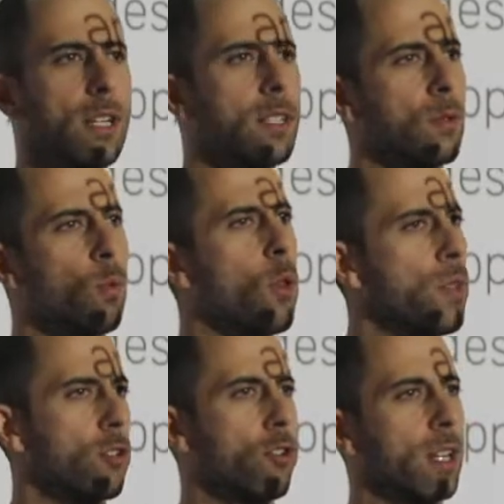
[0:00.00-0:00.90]
is and what
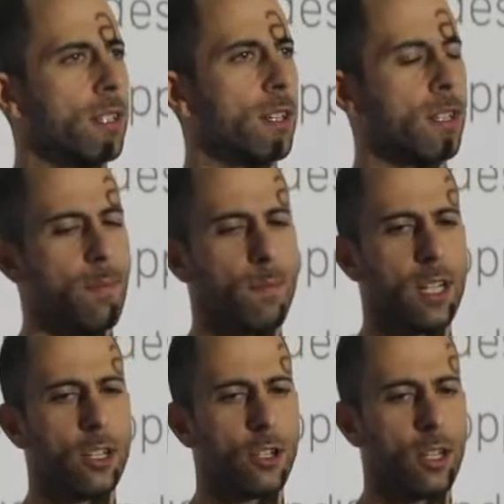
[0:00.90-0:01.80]
they're trying to
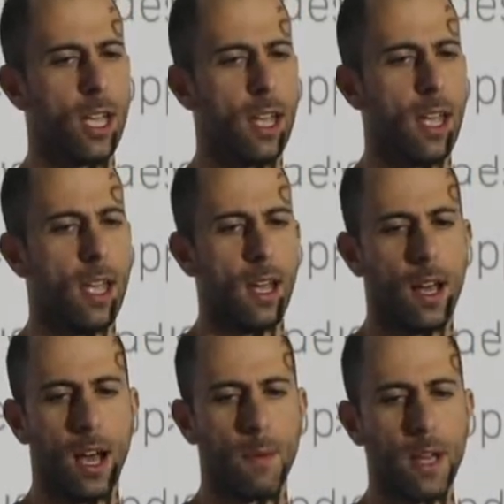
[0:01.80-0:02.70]
accomplish,
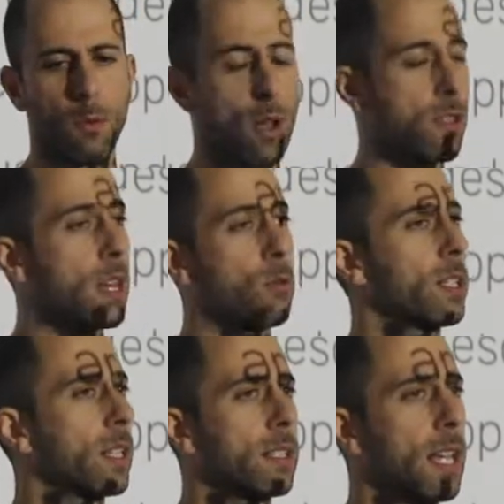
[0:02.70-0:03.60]
and whether they were
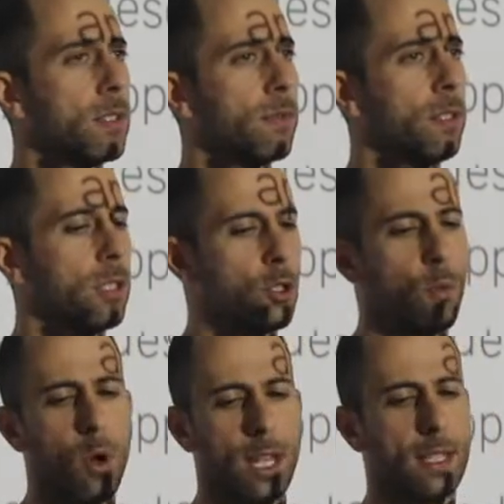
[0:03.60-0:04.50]
successful, and to
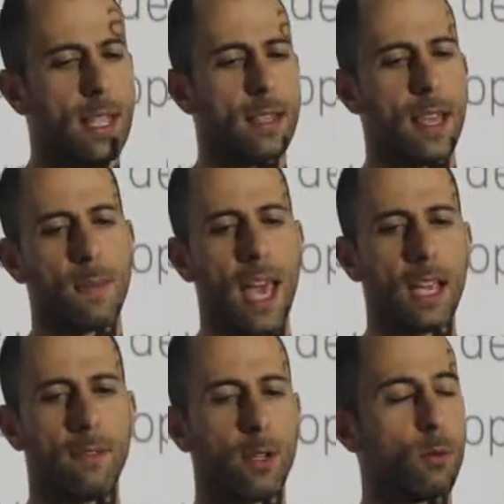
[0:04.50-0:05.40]
what extent their
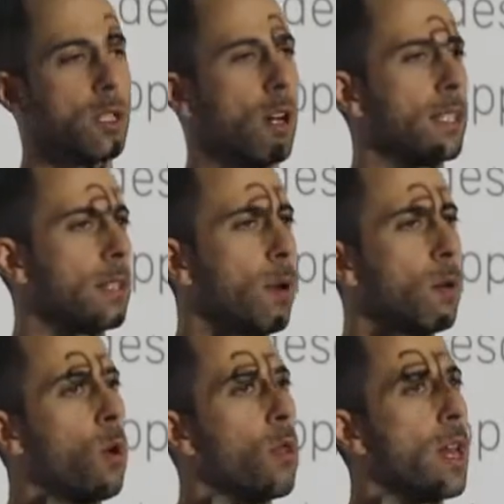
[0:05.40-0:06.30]
behavior was guided by
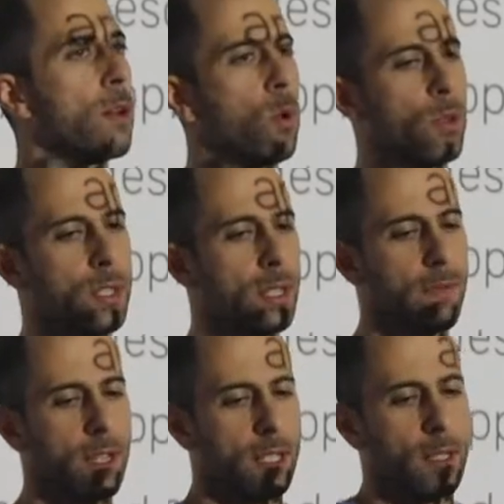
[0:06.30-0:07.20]
what they wanted
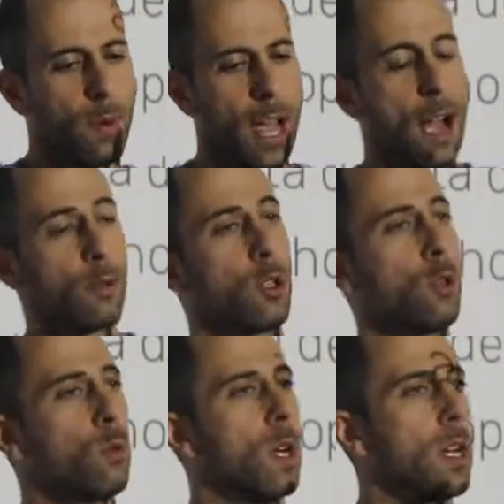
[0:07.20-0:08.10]
versus by how
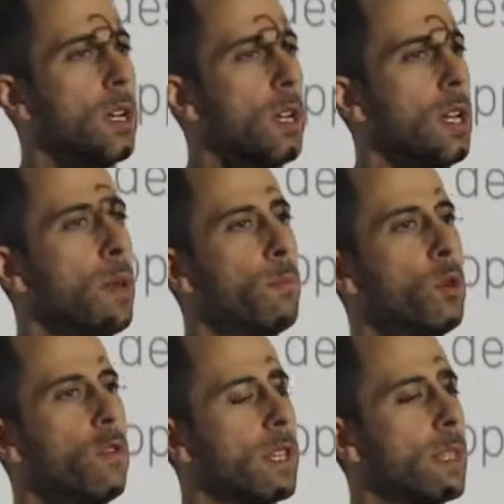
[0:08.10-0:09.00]
you were
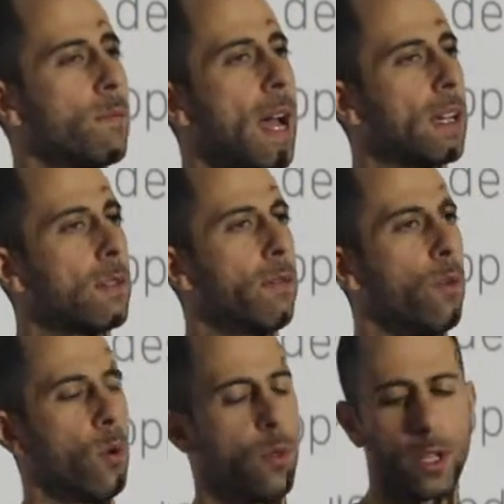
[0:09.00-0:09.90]
moving them back and
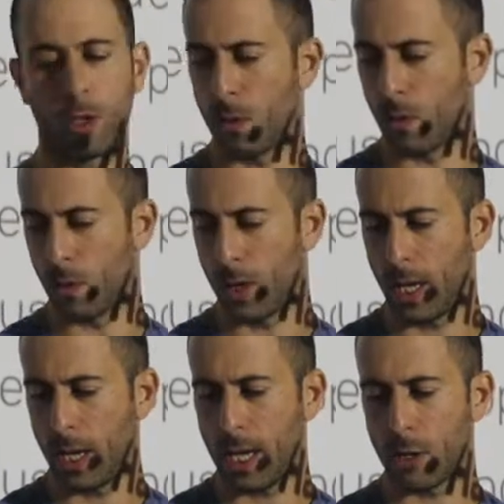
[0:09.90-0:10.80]
forth in your
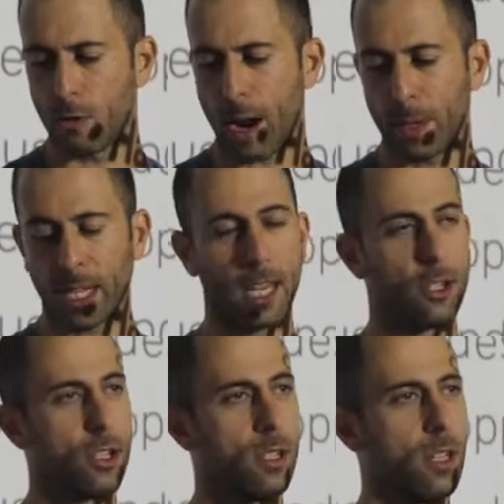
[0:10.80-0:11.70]

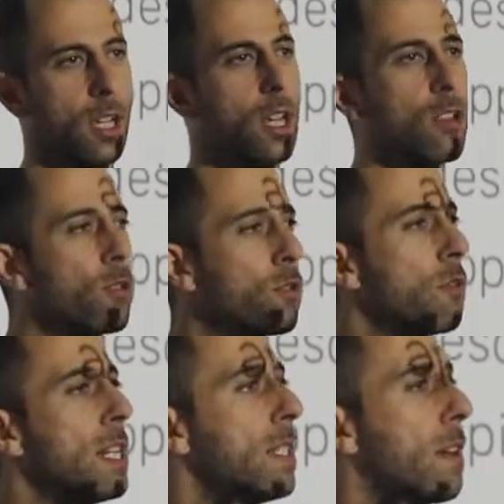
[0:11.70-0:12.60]
application. Those are
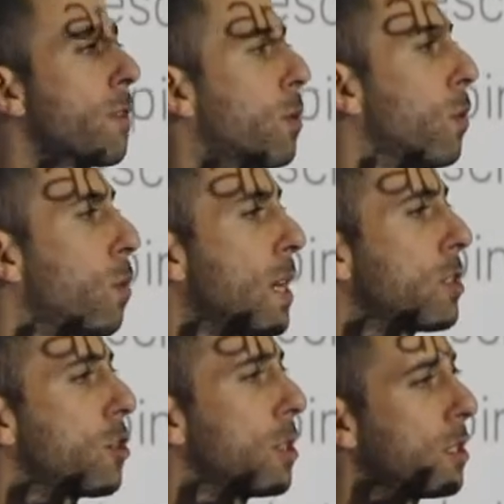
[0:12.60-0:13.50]
really difficult
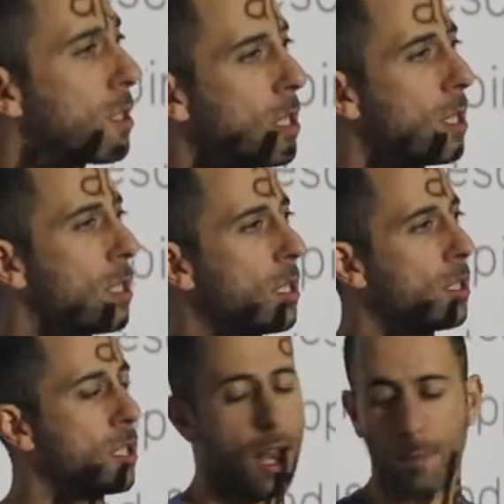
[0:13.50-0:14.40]
questions
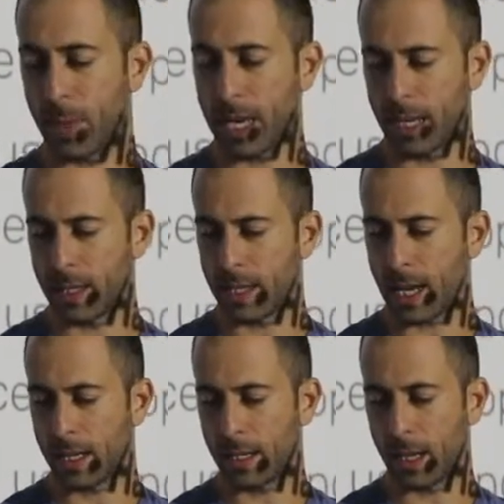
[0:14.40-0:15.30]
to unpick in the
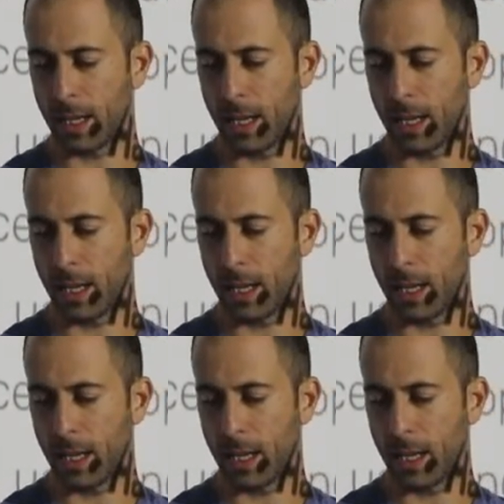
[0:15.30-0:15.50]
data.